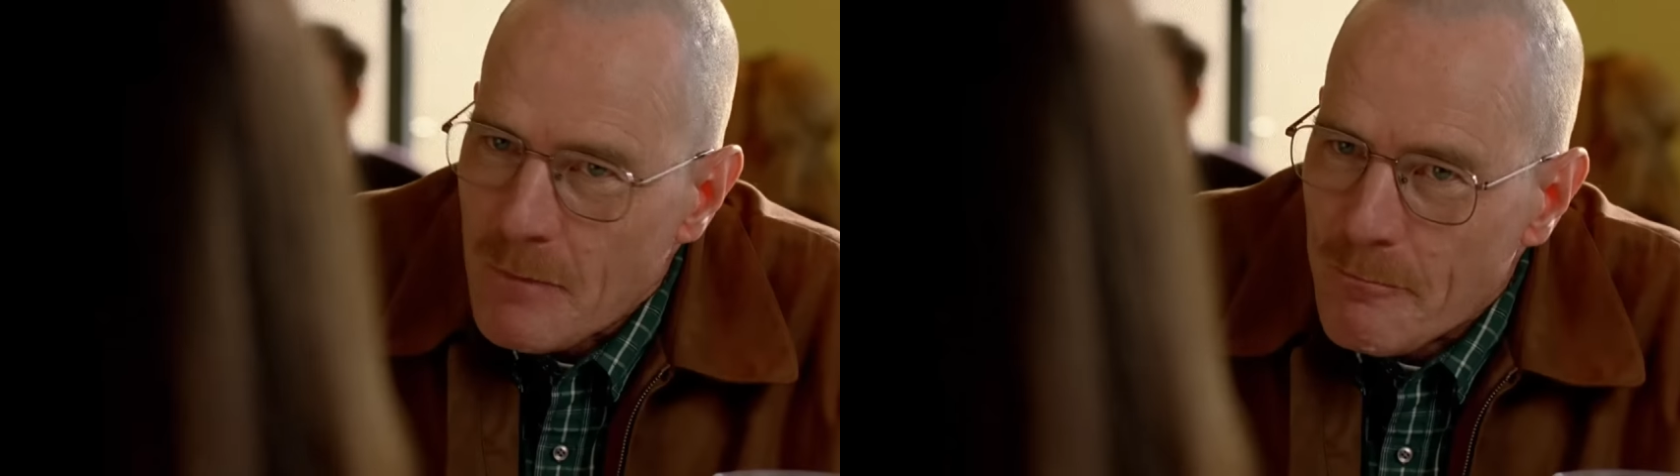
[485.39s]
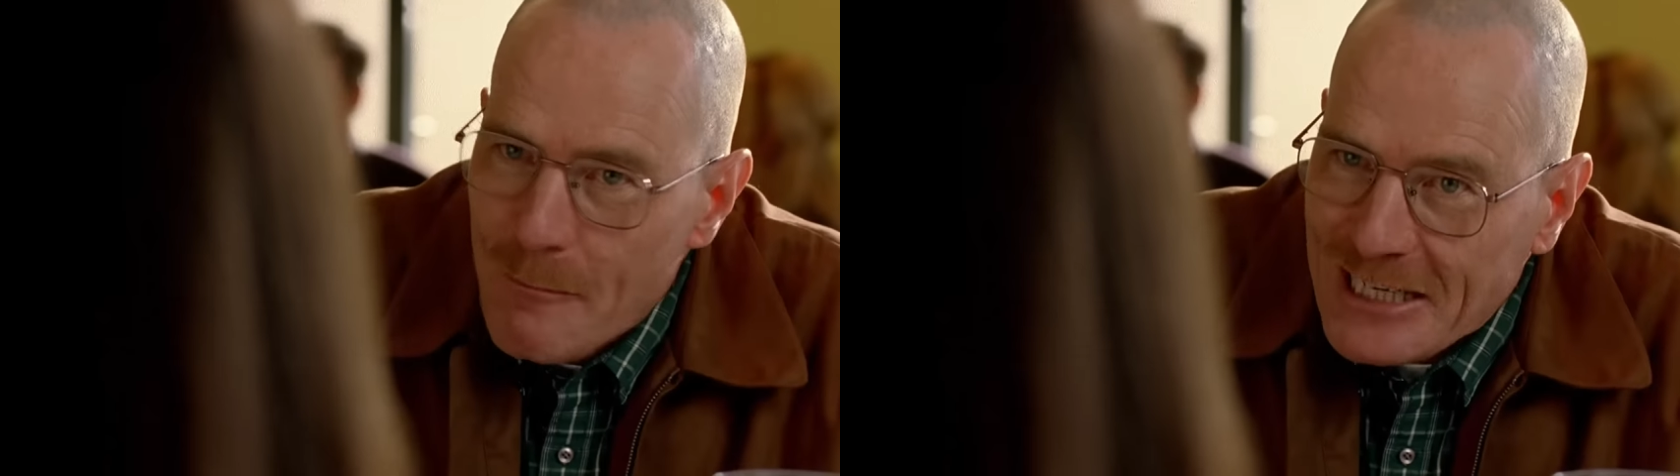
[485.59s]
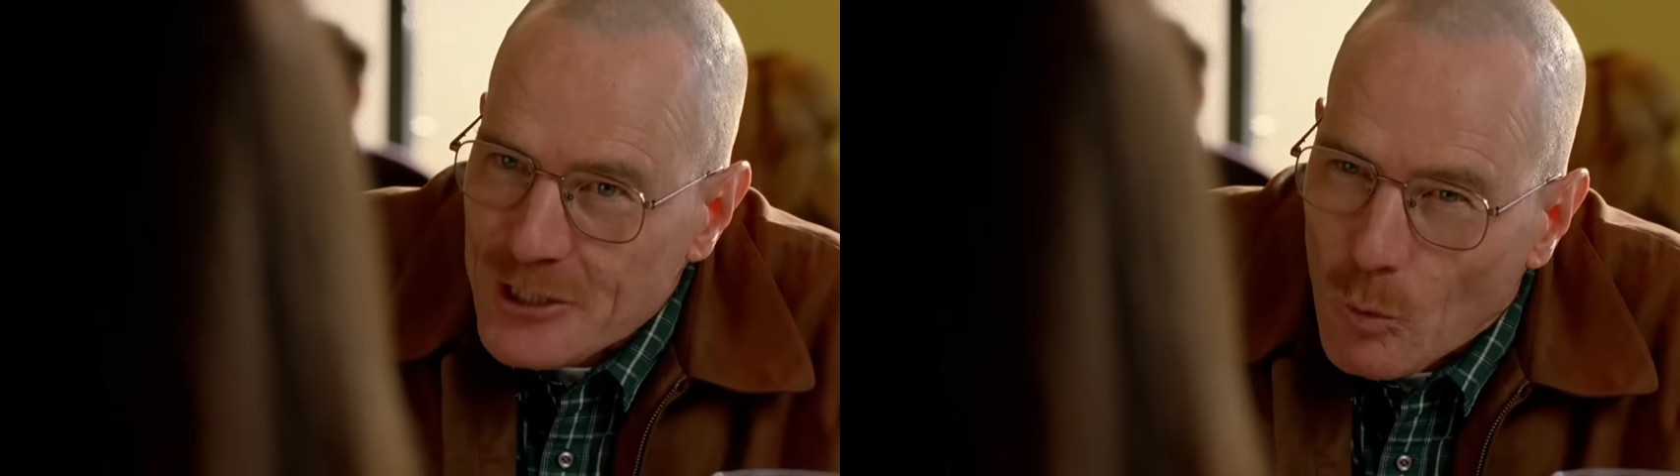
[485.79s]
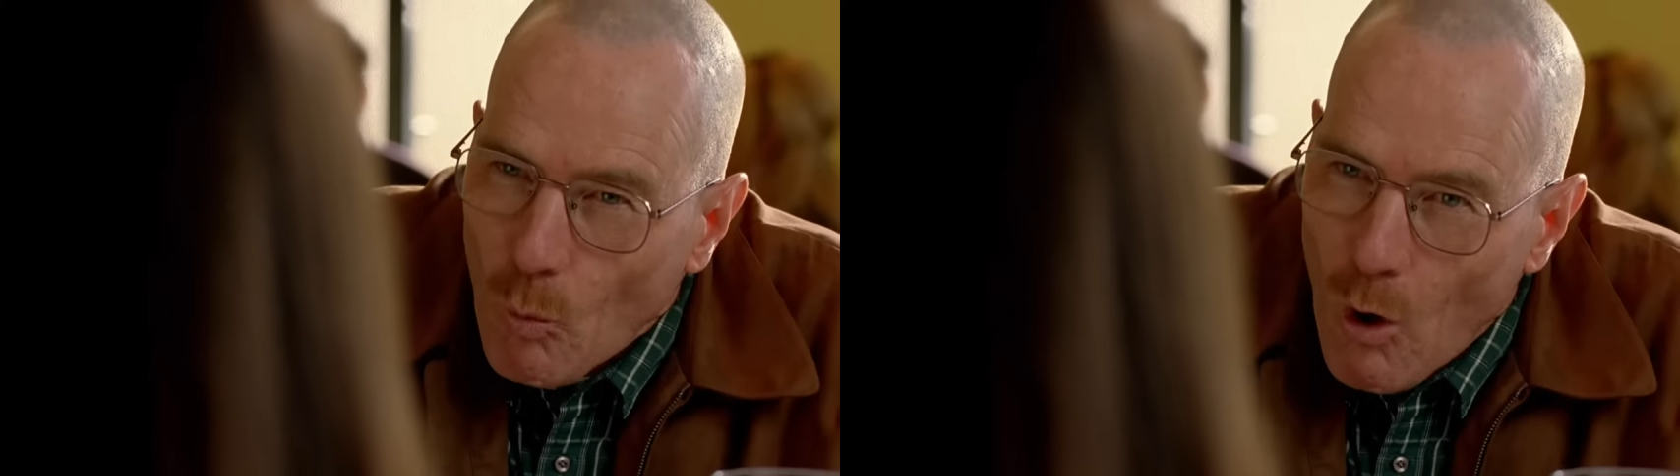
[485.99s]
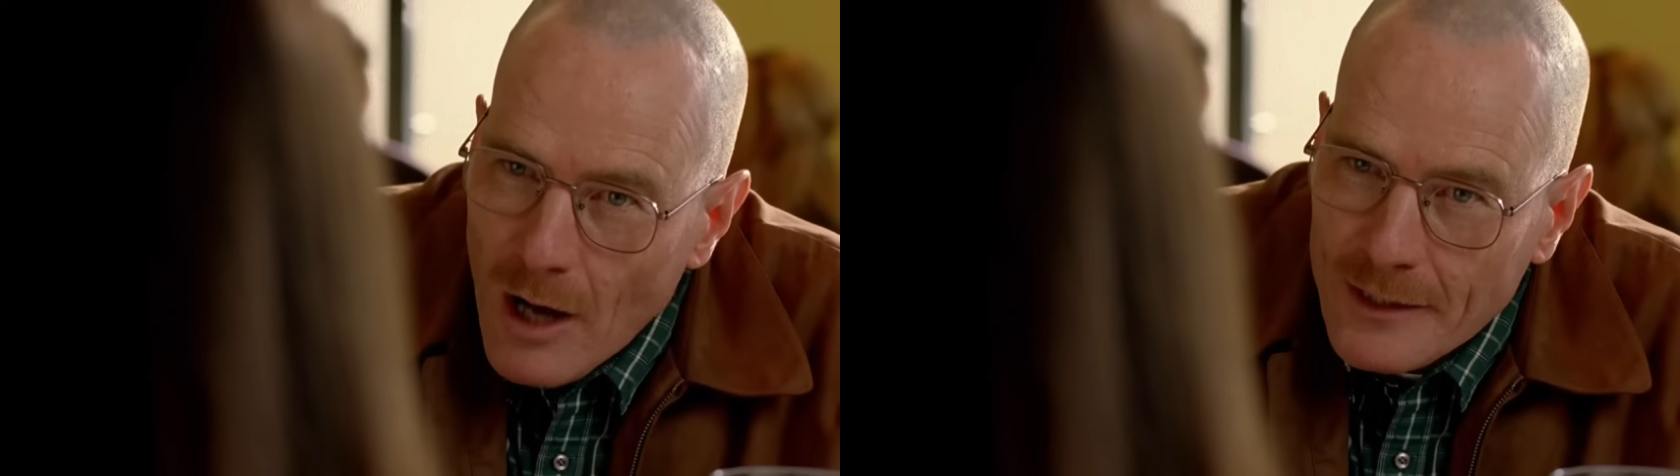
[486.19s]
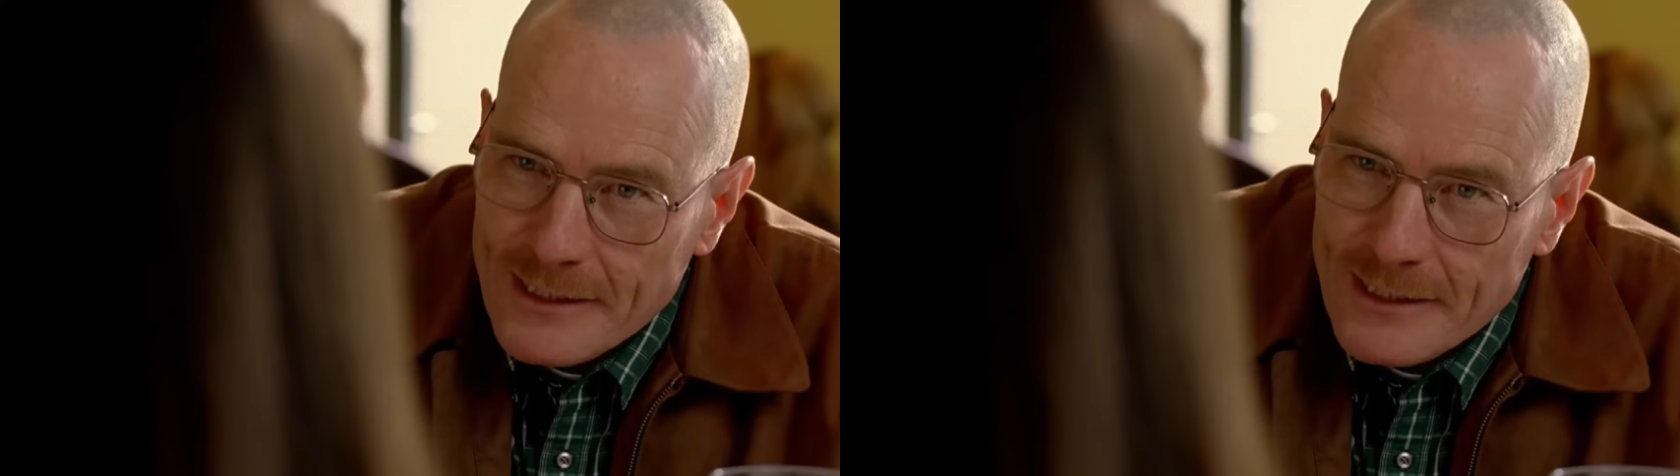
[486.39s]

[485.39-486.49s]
magic wand